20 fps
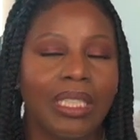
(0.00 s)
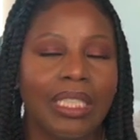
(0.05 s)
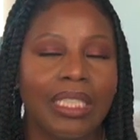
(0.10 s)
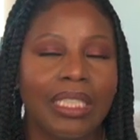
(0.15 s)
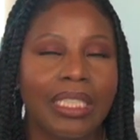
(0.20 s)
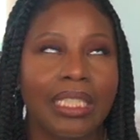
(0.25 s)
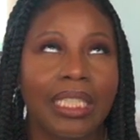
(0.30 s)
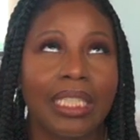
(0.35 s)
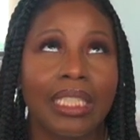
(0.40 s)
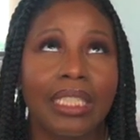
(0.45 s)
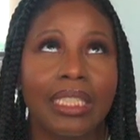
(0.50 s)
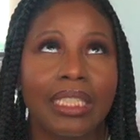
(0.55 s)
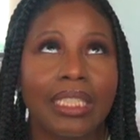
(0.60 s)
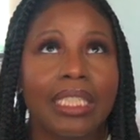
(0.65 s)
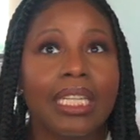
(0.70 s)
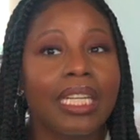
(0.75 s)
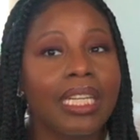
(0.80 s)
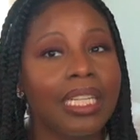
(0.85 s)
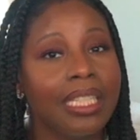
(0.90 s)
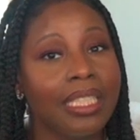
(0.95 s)
This is
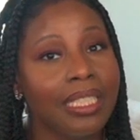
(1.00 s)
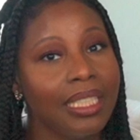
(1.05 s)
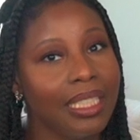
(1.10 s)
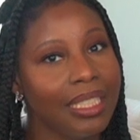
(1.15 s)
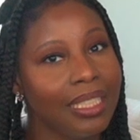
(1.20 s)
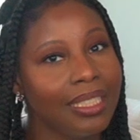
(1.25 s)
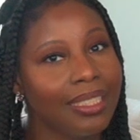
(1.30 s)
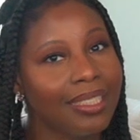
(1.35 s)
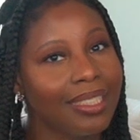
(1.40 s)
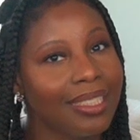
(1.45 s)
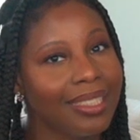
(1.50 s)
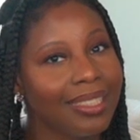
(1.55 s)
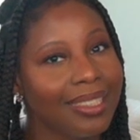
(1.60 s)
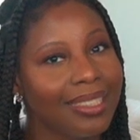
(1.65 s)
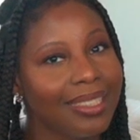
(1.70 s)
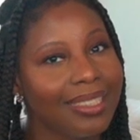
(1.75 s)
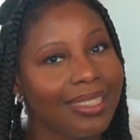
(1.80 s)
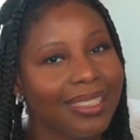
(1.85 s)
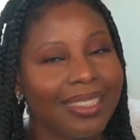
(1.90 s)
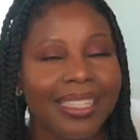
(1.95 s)

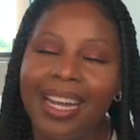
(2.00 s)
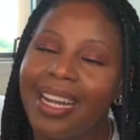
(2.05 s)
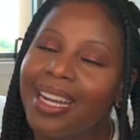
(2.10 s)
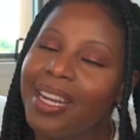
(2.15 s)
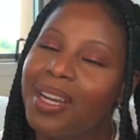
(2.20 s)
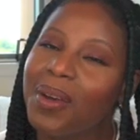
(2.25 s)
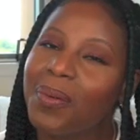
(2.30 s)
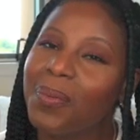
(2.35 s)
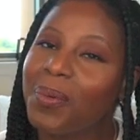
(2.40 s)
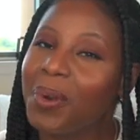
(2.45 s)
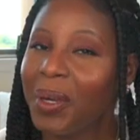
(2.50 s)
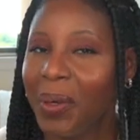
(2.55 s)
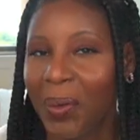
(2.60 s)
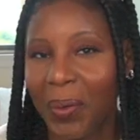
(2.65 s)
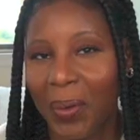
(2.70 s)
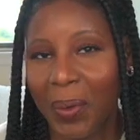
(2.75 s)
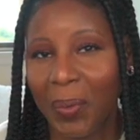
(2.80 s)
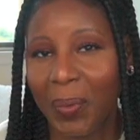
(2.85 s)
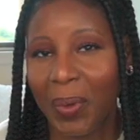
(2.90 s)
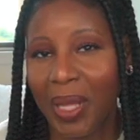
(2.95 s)
Khadija. We're
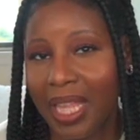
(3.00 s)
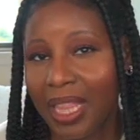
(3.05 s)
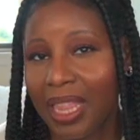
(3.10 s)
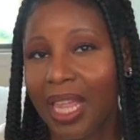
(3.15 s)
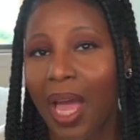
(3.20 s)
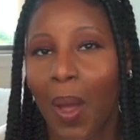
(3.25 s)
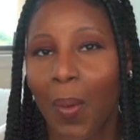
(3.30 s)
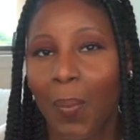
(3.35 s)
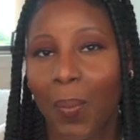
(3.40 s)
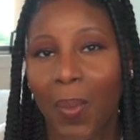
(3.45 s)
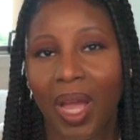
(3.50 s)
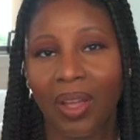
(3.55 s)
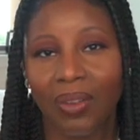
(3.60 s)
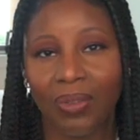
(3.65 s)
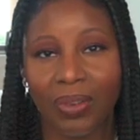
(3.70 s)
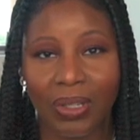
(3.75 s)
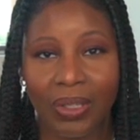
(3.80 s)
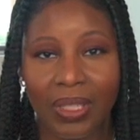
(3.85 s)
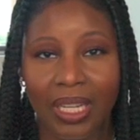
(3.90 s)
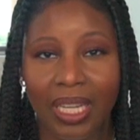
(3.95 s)
going with my
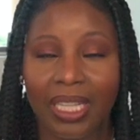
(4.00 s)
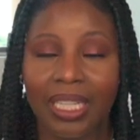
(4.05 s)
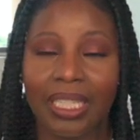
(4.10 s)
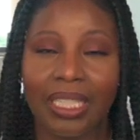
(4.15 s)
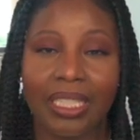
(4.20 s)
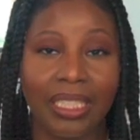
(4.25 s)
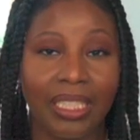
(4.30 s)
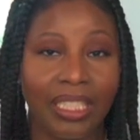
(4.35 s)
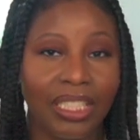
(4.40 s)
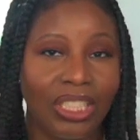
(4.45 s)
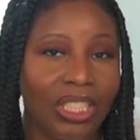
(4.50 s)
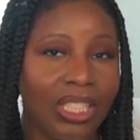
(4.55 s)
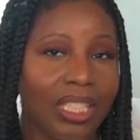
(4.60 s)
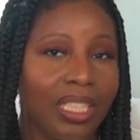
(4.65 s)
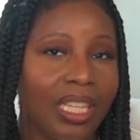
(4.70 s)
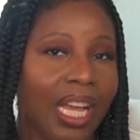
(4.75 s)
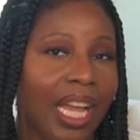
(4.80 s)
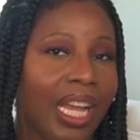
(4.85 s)
real name, Khadija.